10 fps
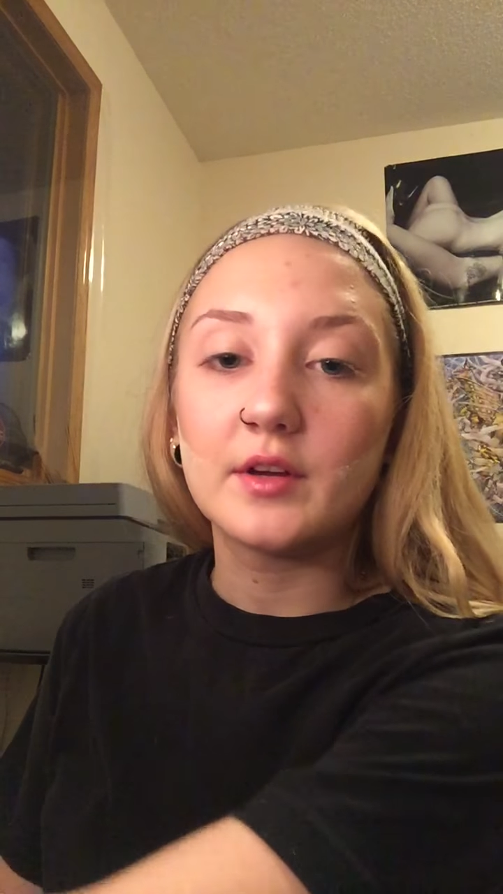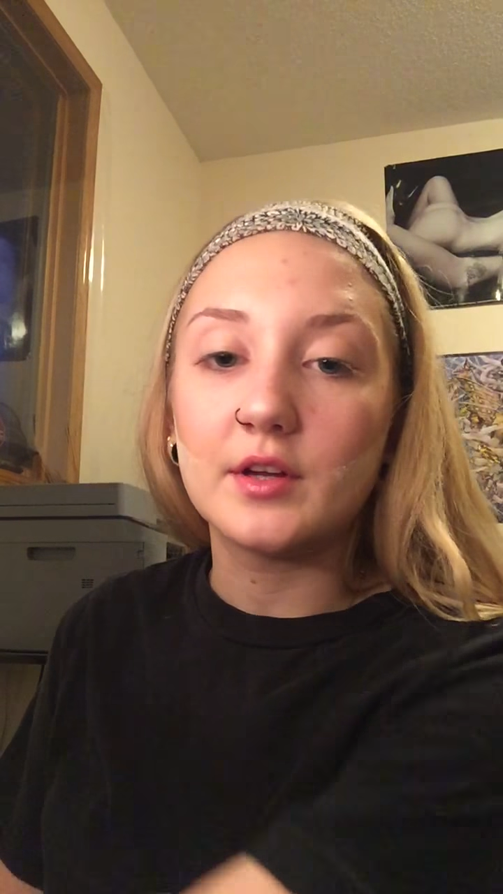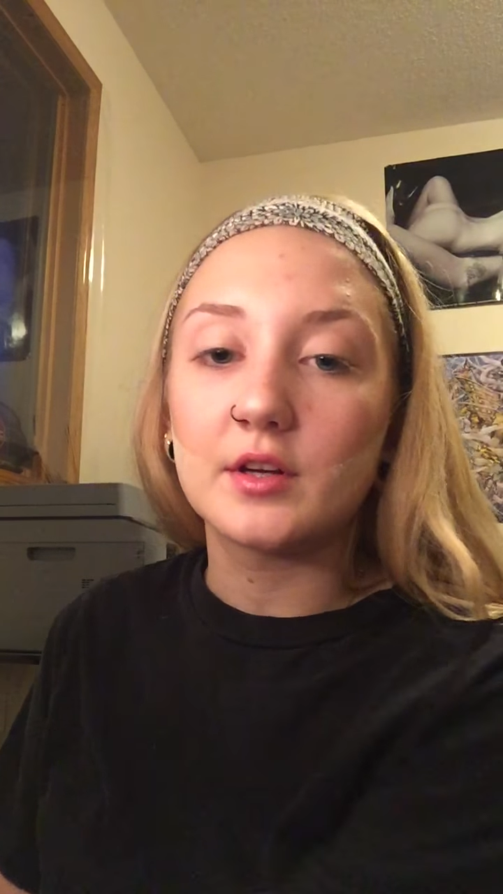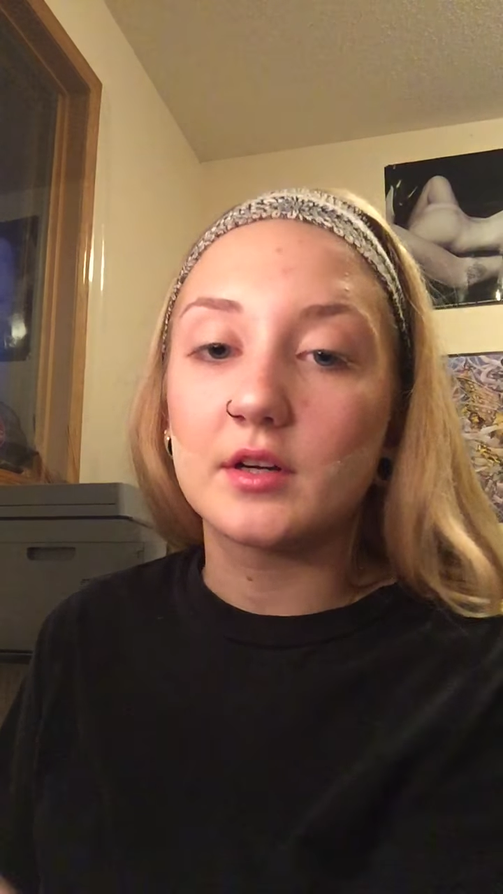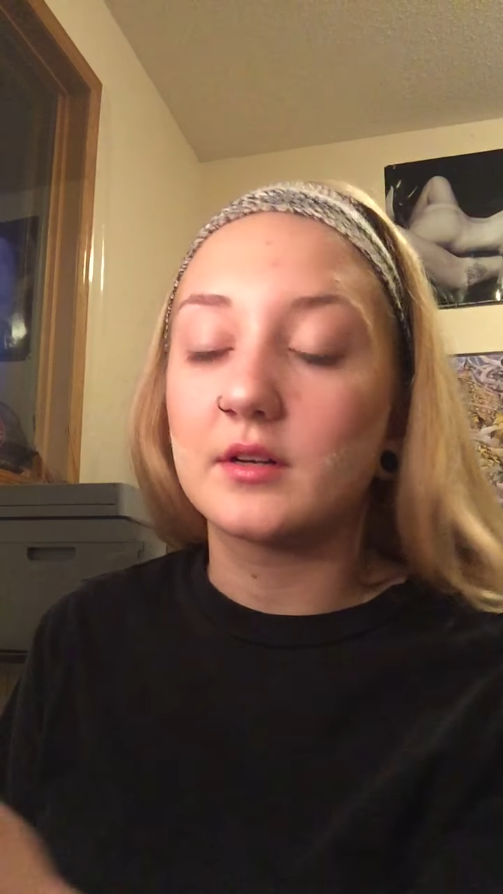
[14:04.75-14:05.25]

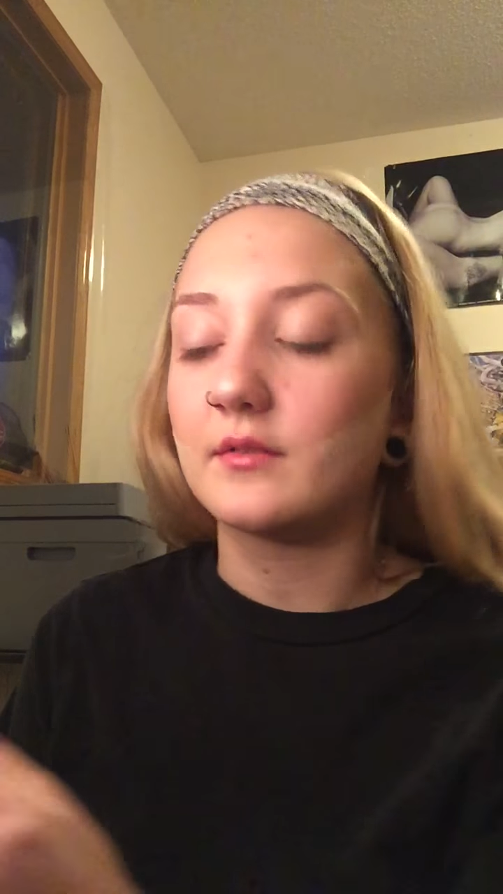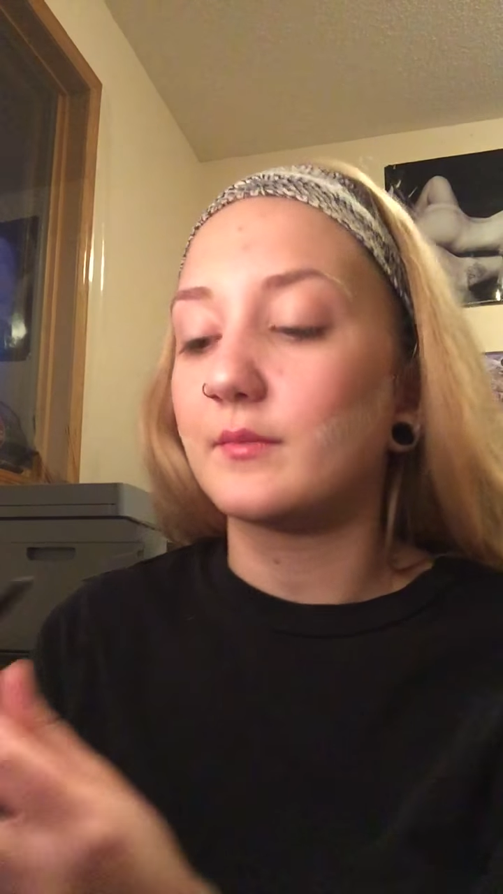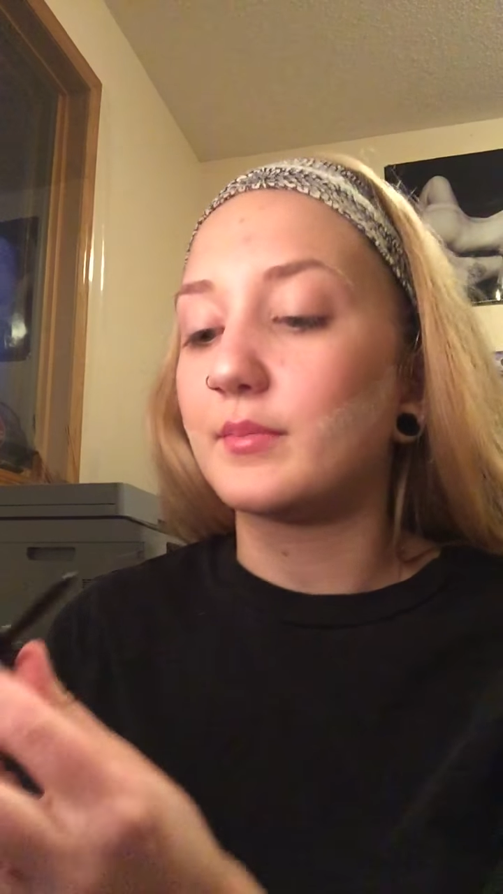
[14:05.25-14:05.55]
your